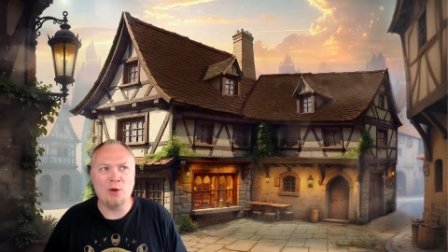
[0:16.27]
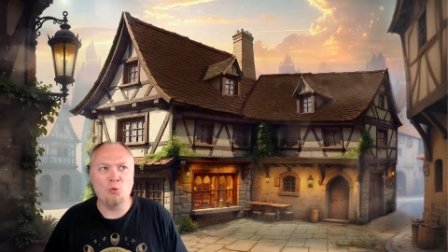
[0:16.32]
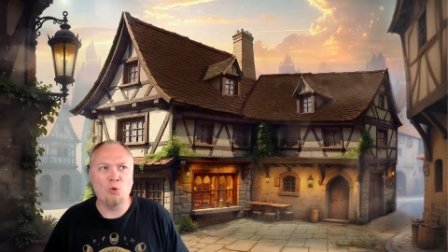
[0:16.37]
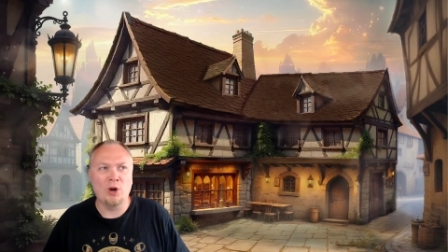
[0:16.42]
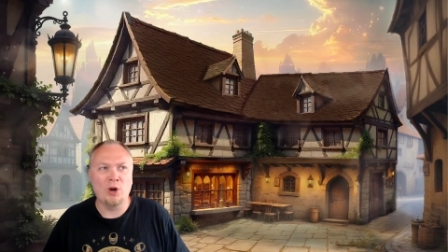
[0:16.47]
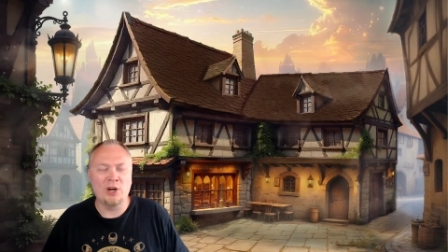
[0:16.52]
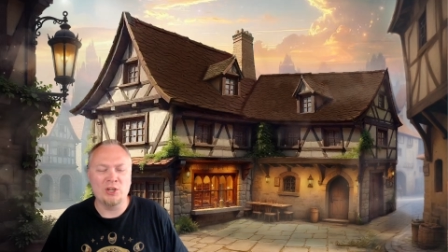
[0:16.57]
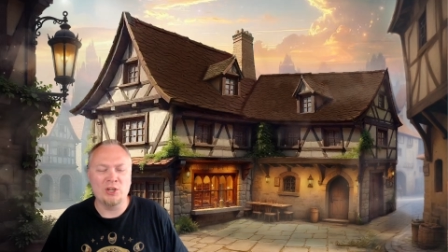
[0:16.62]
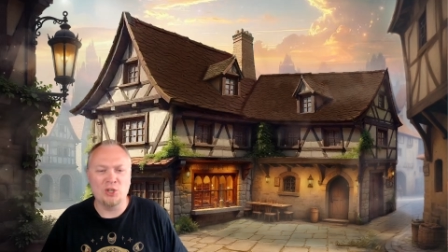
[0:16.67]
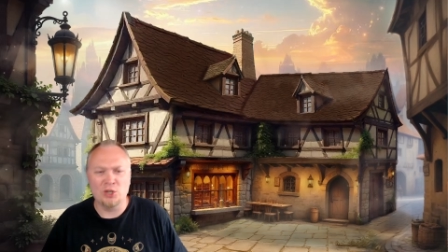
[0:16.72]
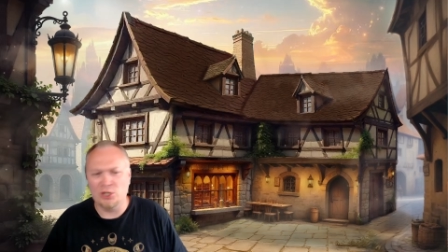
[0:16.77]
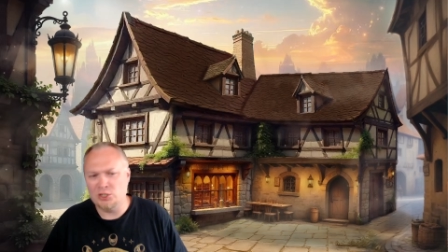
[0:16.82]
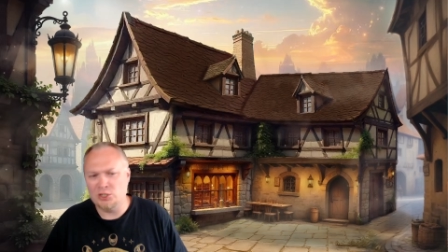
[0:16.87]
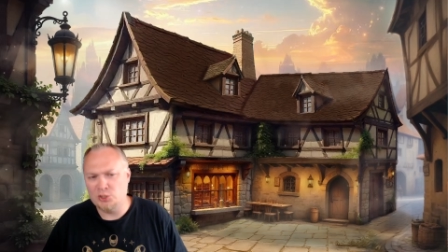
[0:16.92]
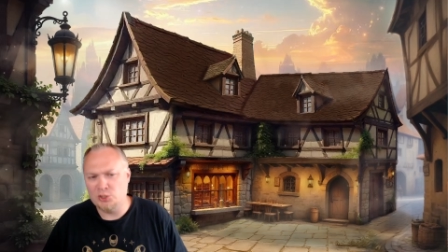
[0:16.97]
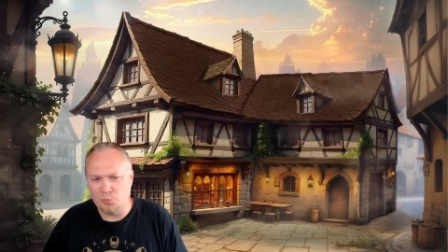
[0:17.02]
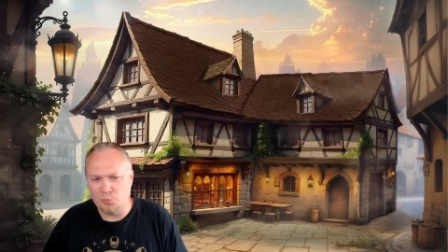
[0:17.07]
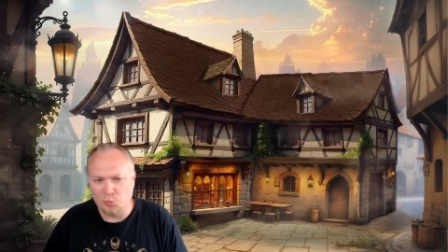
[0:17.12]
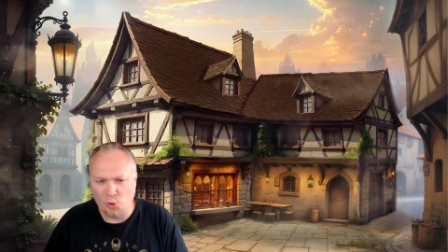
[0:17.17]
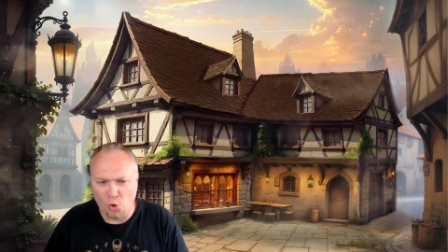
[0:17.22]
where you're
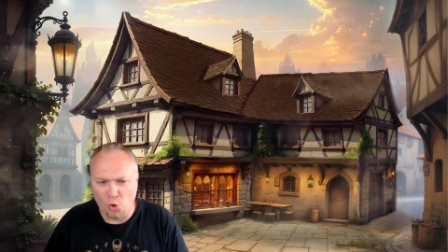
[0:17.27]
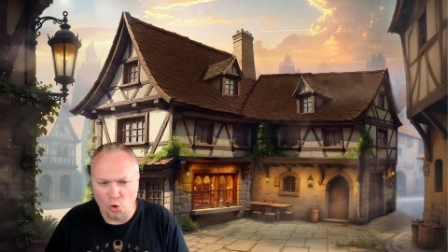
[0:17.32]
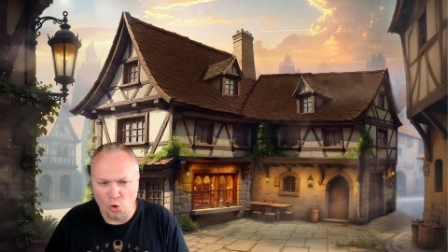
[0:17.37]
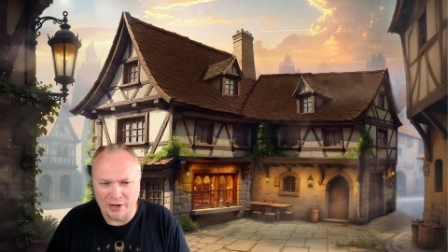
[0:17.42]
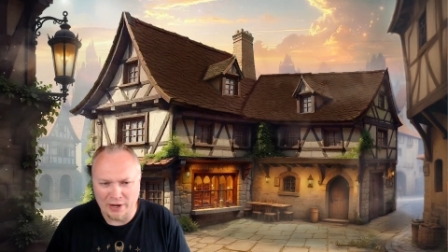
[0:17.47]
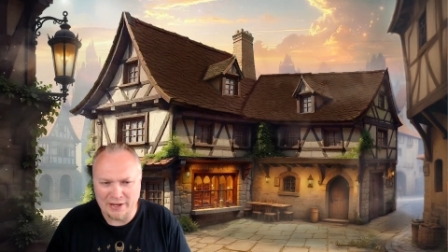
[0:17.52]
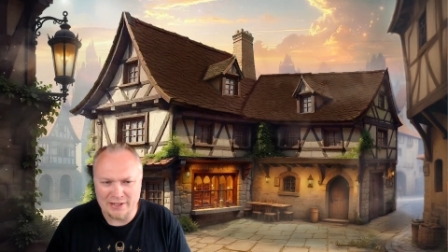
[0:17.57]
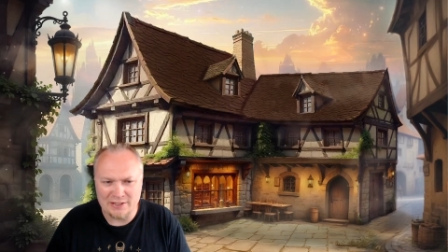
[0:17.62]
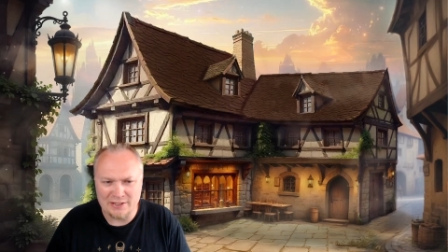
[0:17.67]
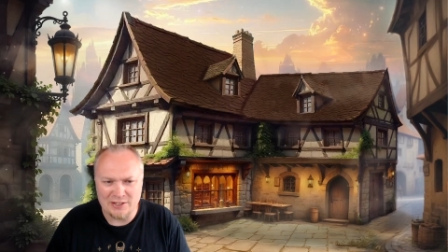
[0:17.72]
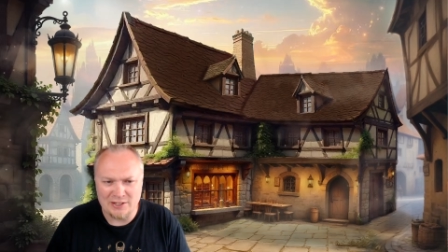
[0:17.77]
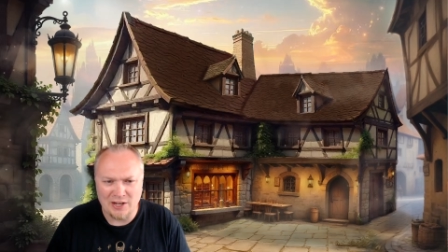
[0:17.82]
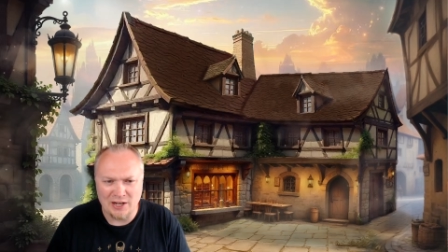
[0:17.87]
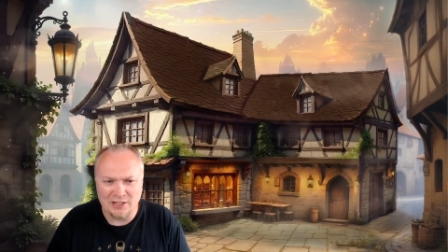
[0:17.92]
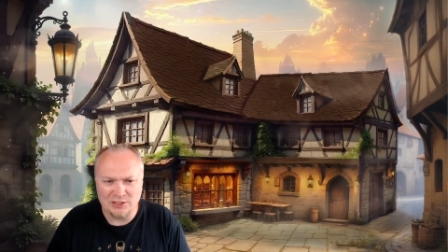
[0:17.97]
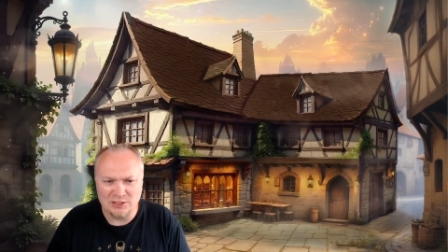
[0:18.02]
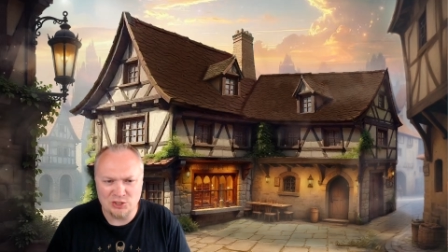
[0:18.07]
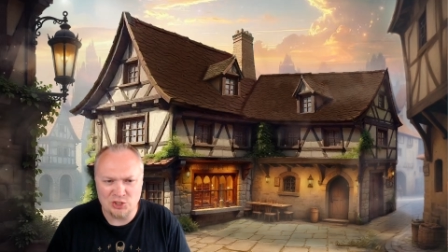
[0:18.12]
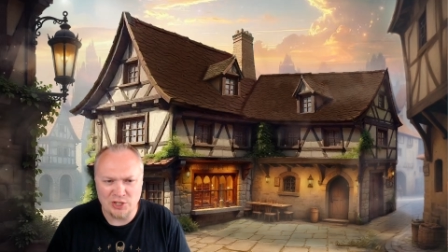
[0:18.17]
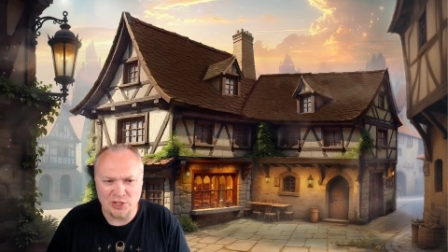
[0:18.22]
exploring a
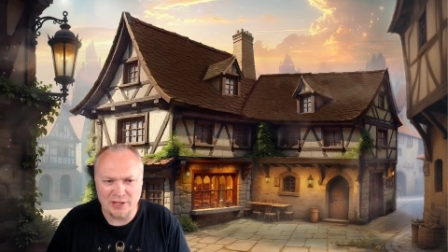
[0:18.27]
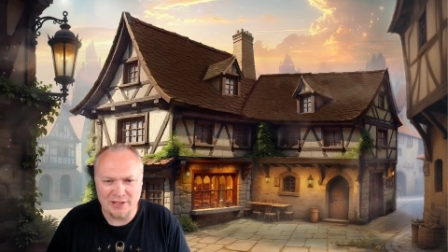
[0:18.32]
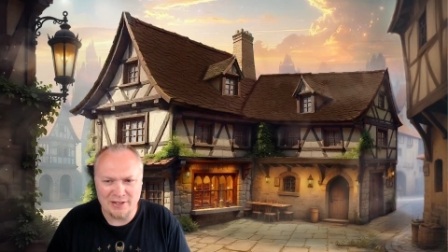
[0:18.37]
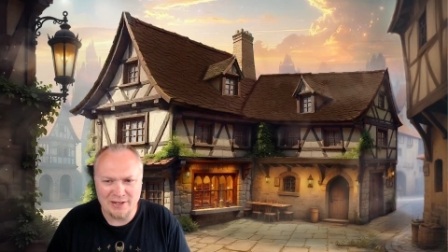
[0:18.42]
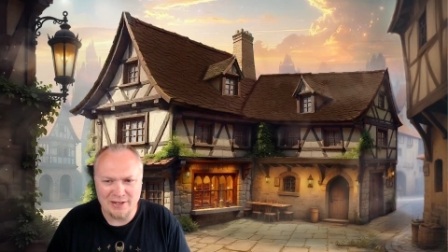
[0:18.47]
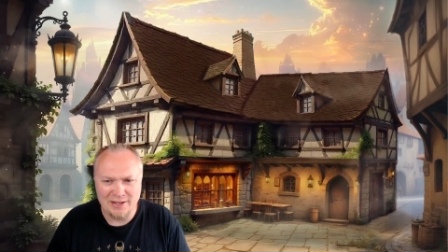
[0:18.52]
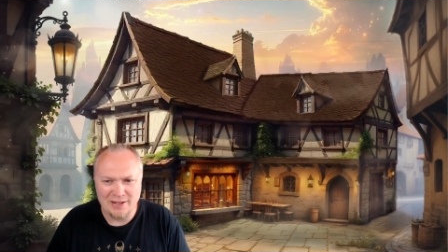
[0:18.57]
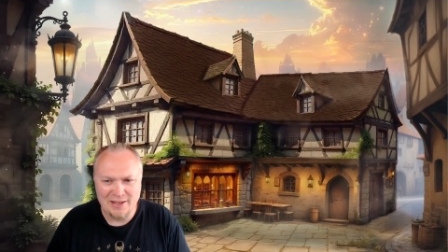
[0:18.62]
dungeon,